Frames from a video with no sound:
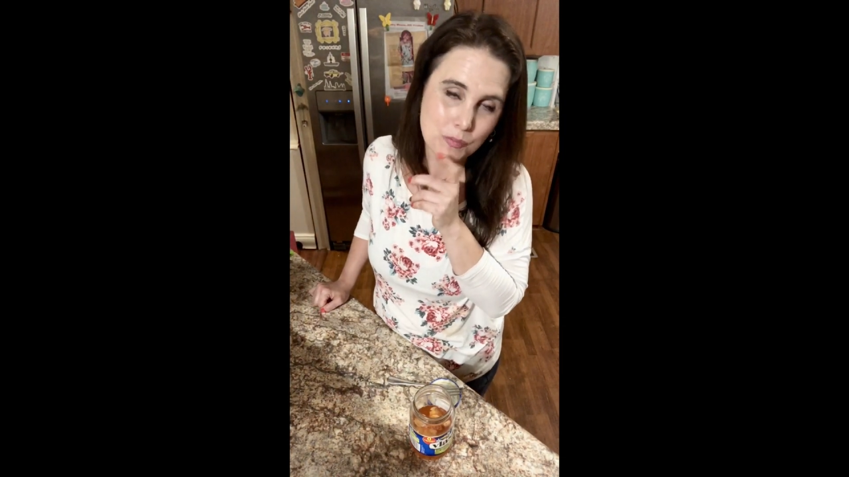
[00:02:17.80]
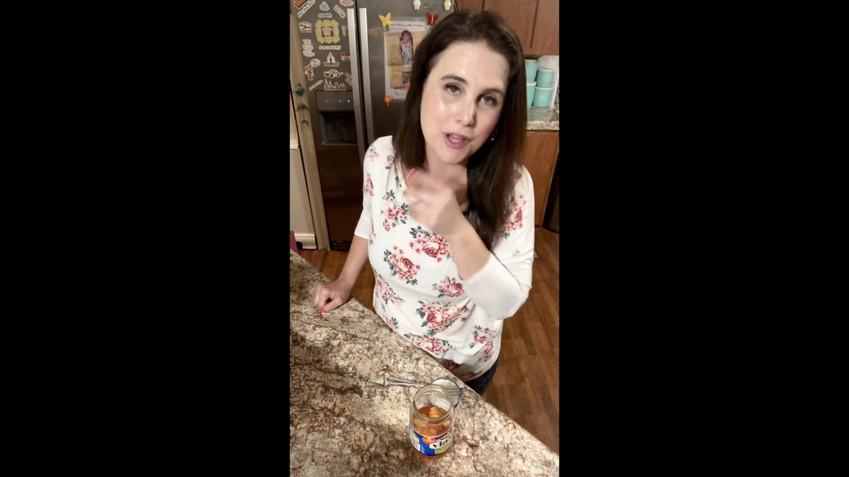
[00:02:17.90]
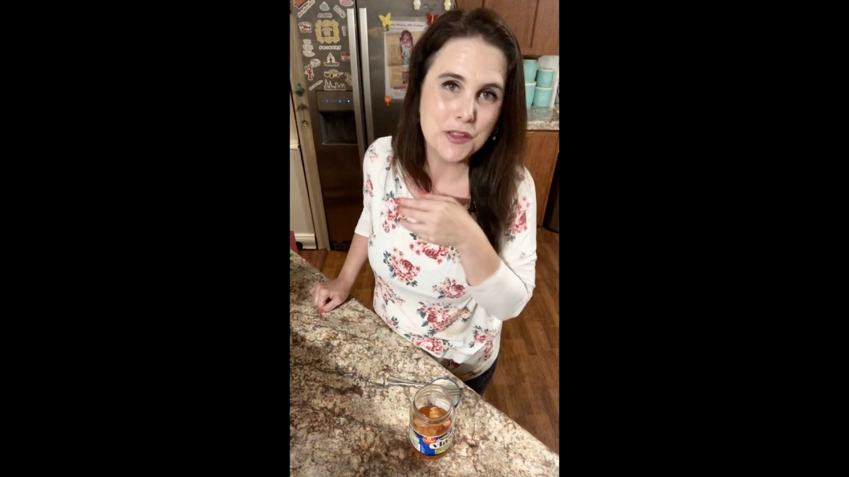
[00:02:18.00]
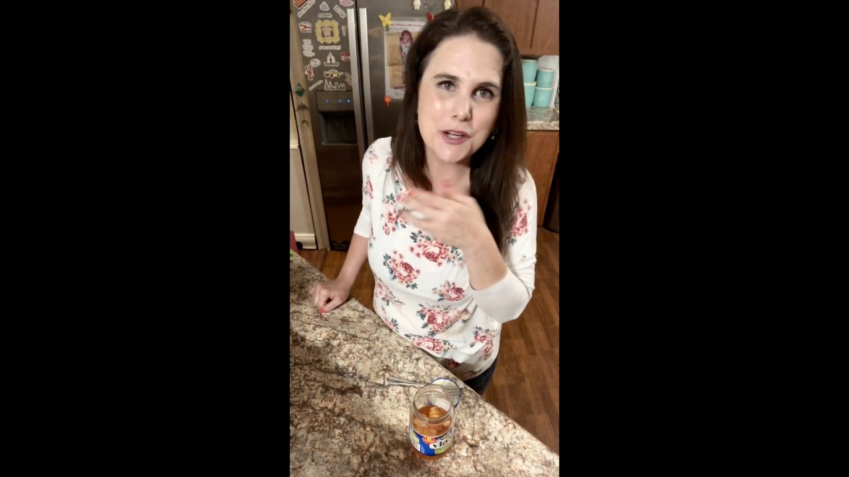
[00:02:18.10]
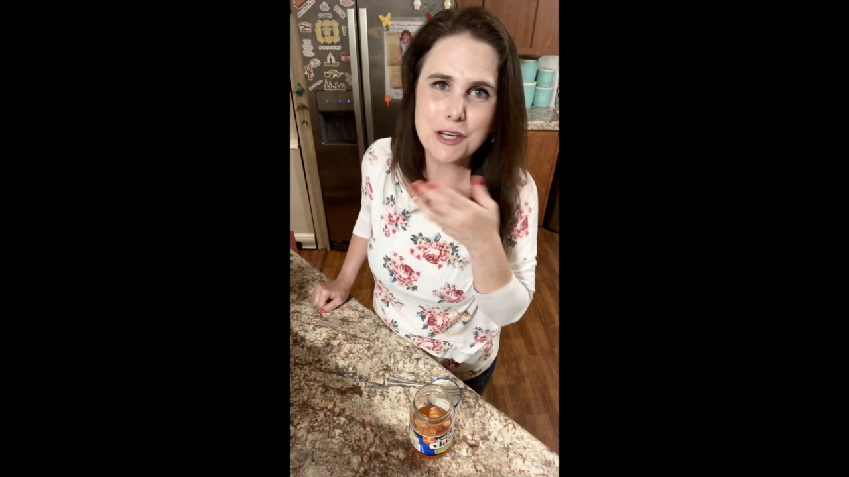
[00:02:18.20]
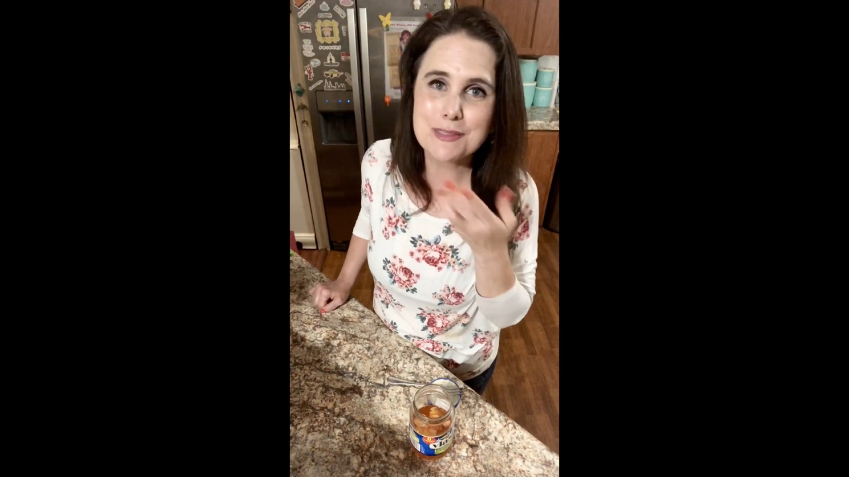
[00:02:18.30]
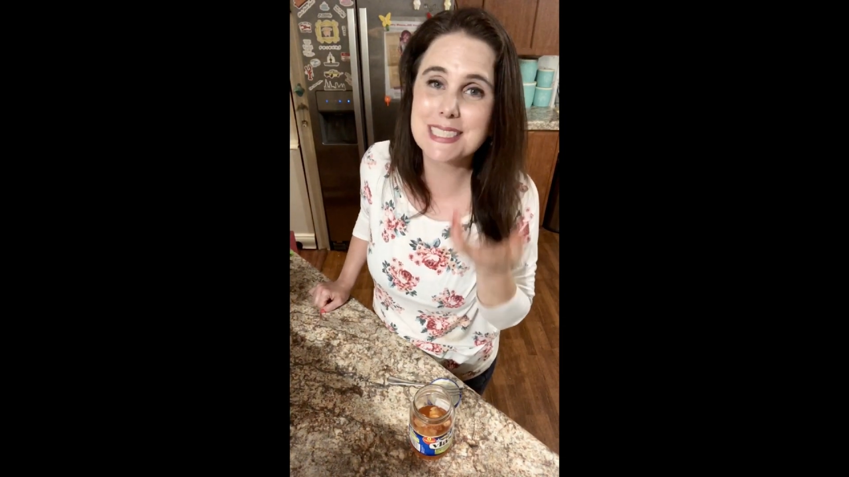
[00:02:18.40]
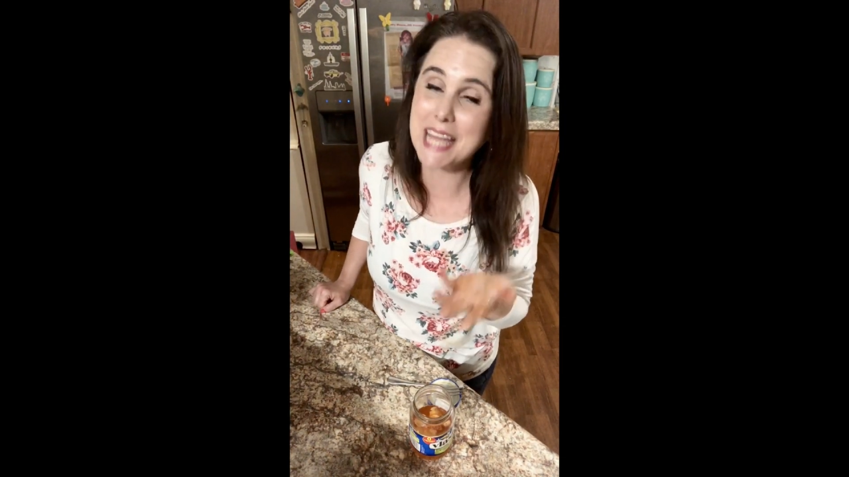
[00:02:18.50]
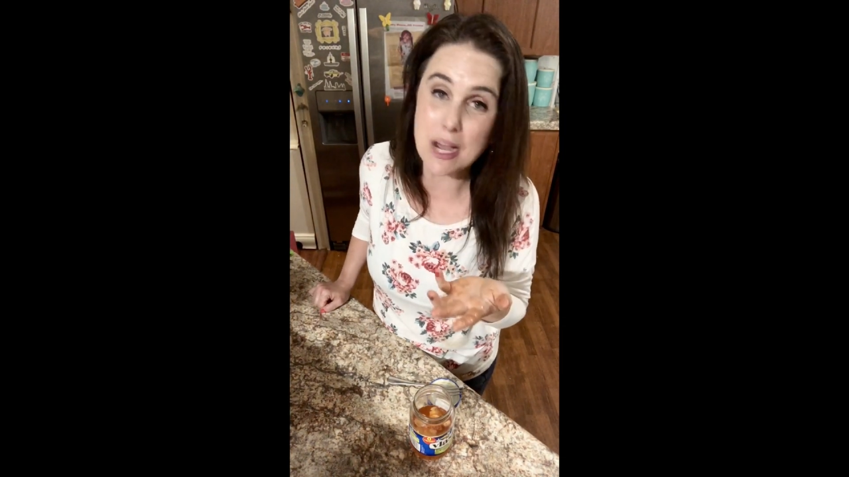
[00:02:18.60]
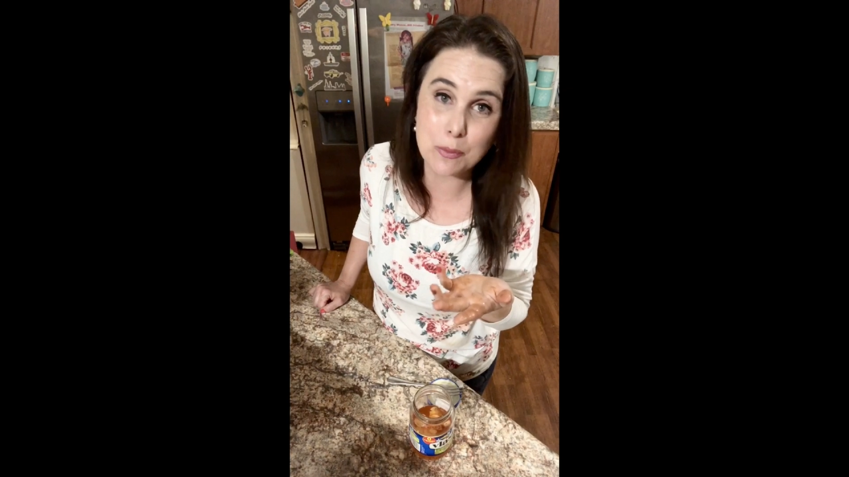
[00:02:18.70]
good on
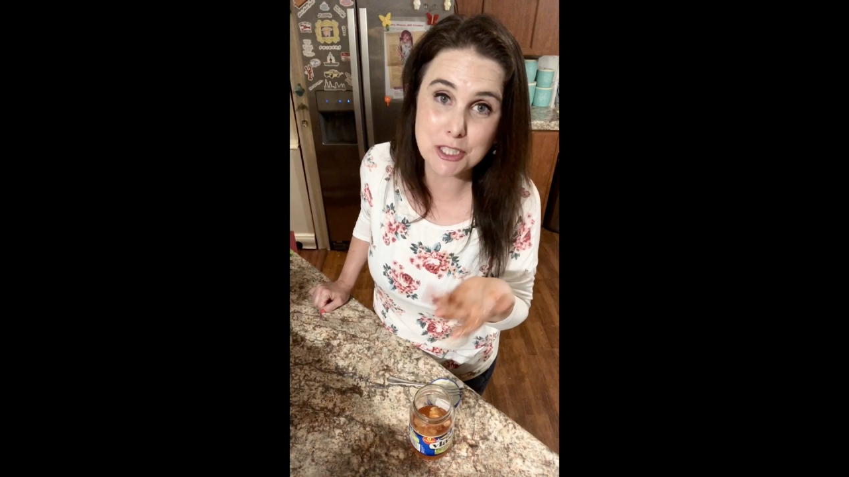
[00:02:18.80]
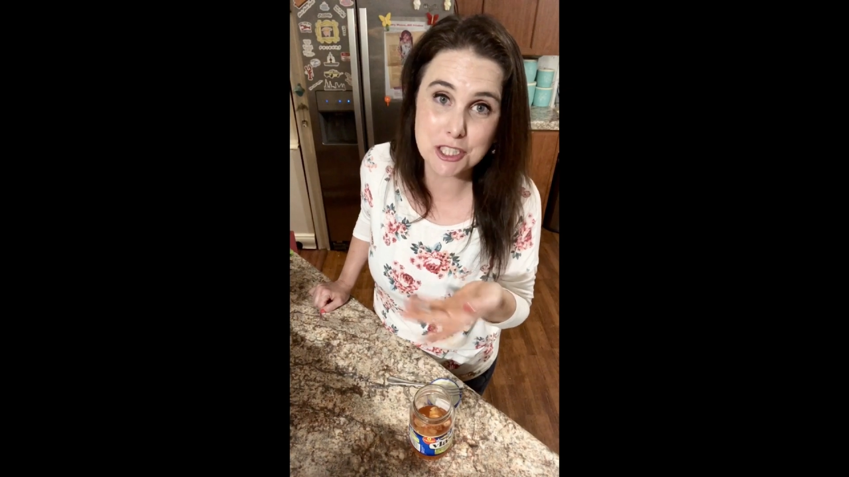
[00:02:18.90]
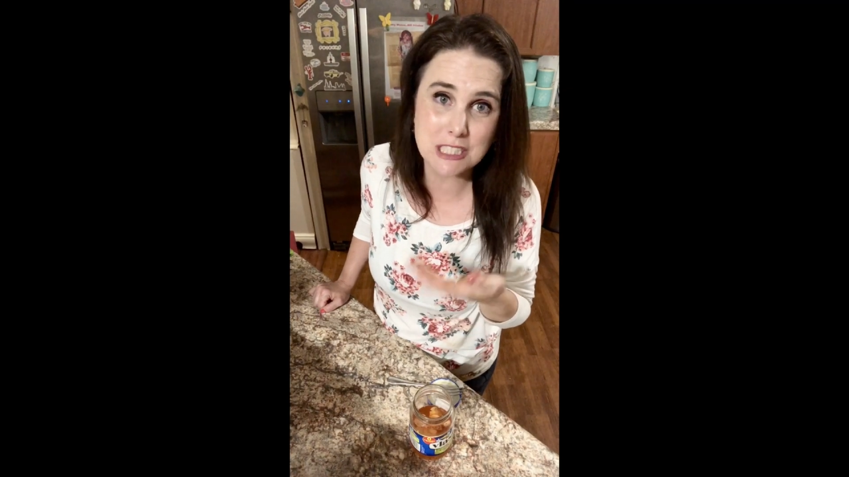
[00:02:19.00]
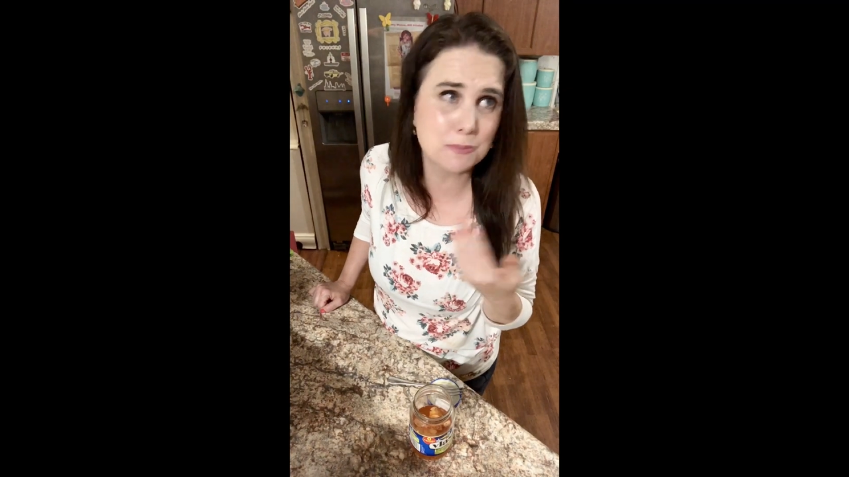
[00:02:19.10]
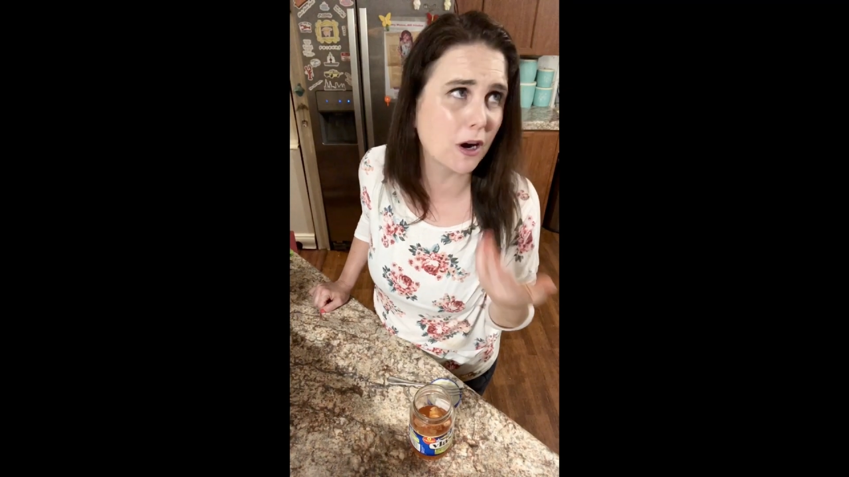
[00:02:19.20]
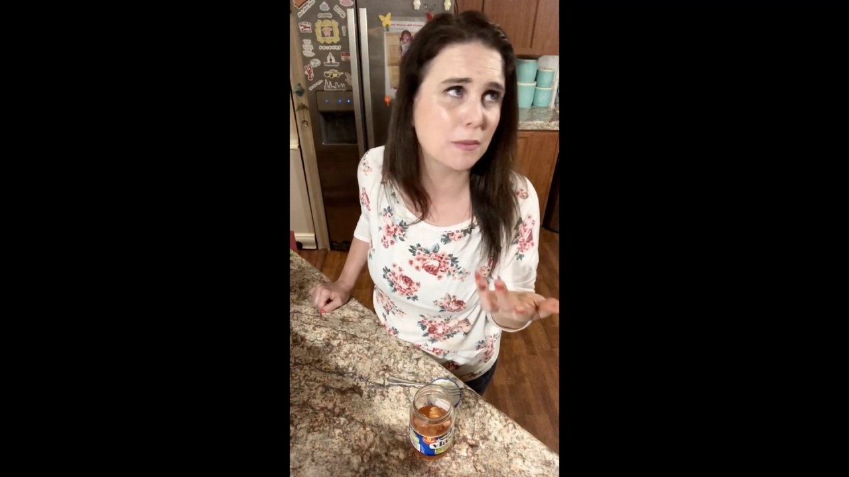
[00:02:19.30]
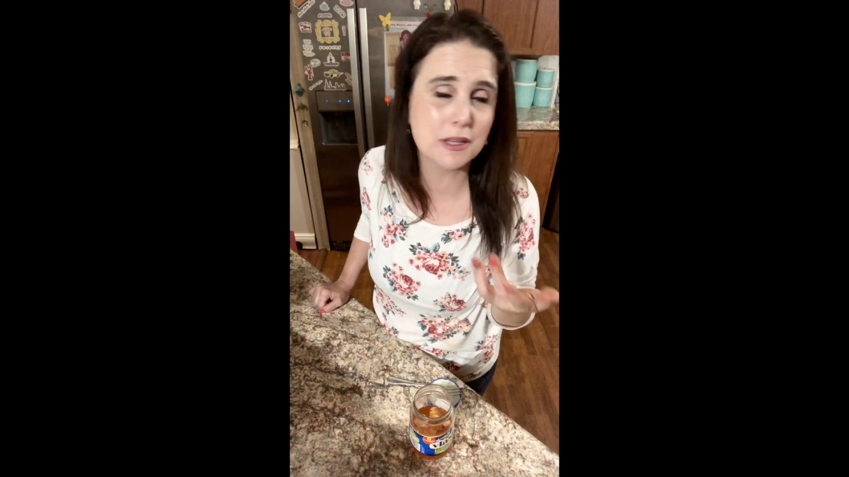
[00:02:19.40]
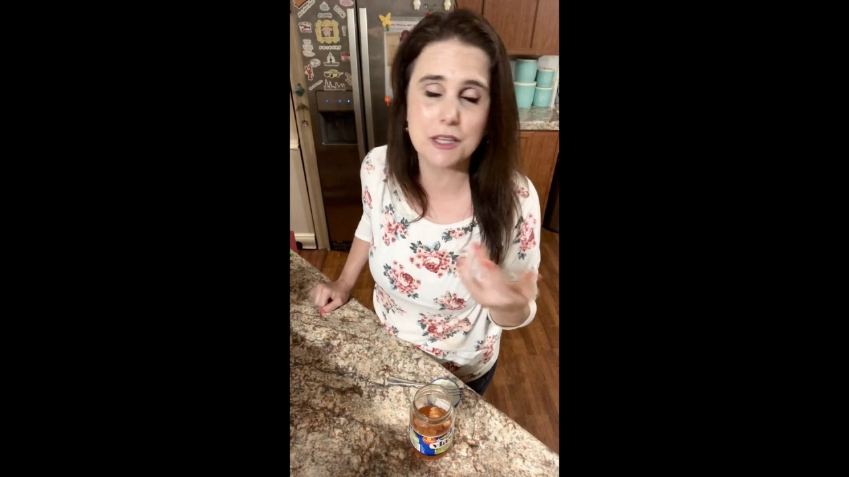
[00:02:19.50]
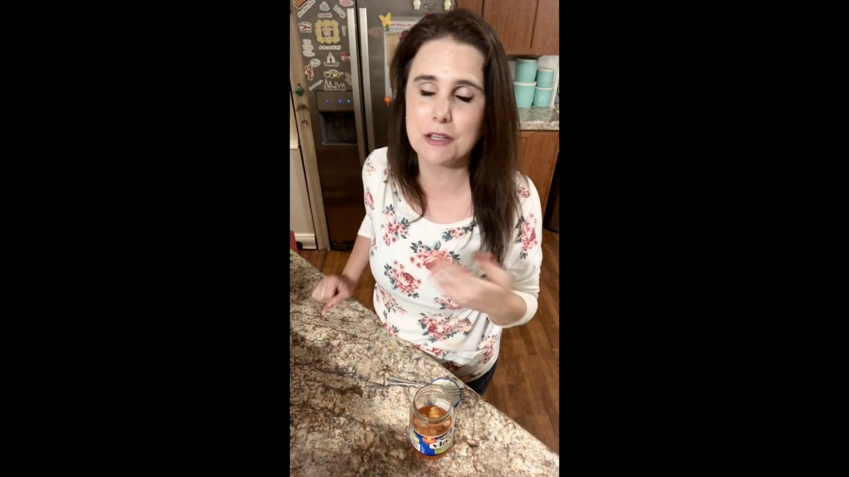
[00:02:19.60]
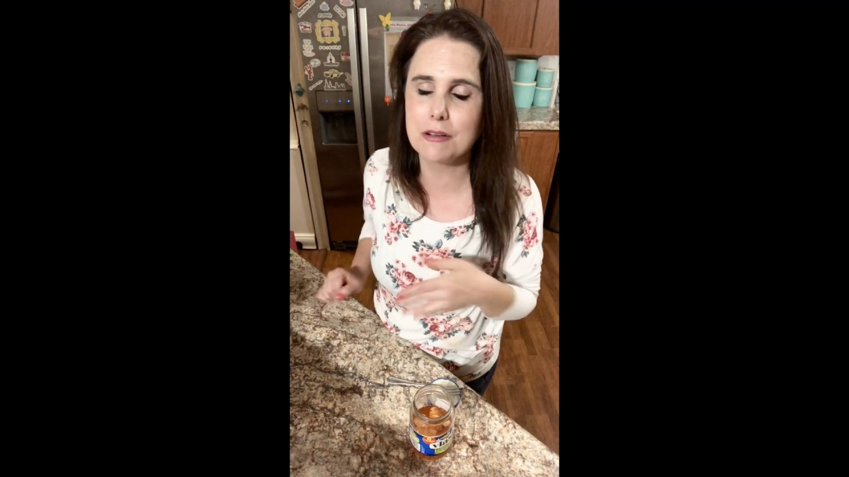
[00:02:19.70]
sandwiches,
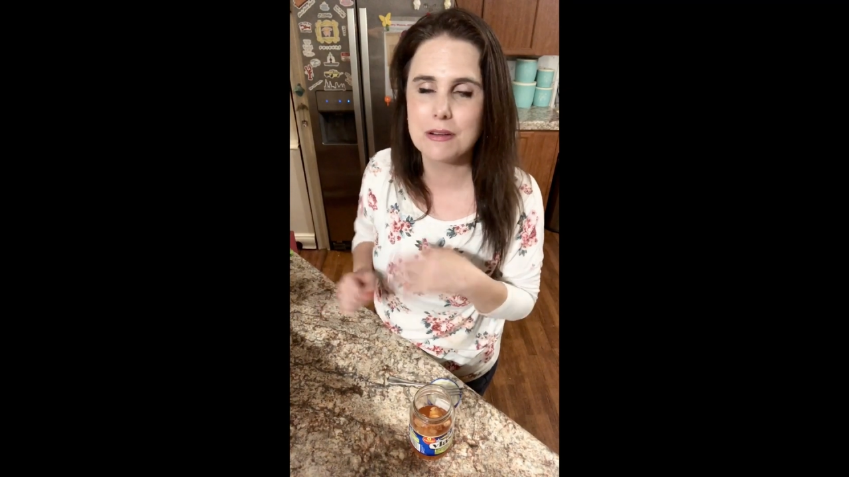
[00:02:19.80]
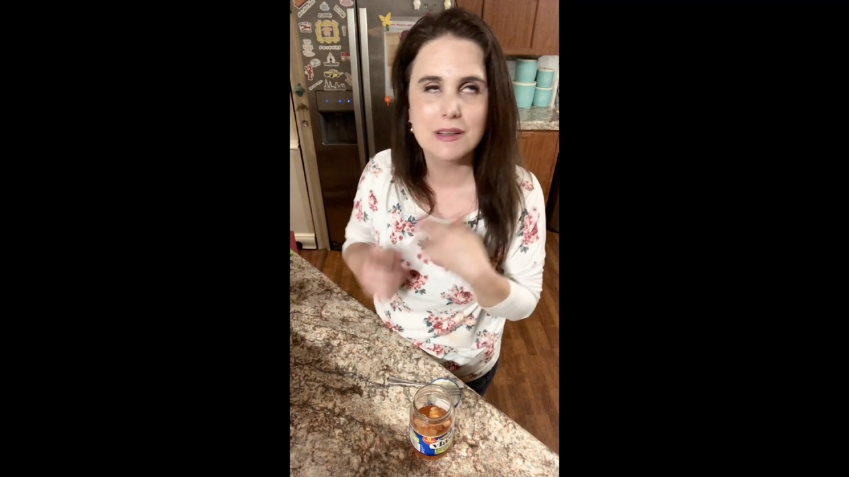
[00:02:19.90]
barbecue,